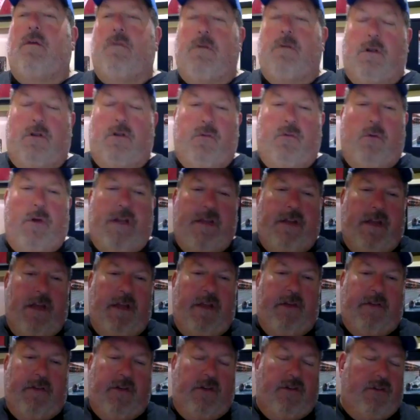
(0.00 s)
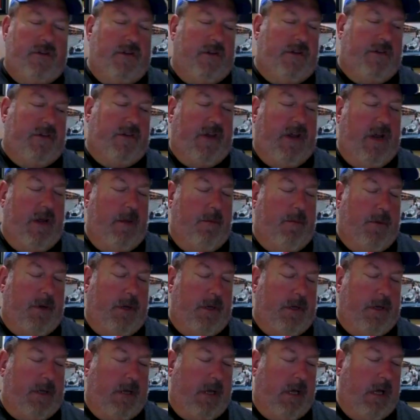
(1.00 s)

We're 20 days, I should say, but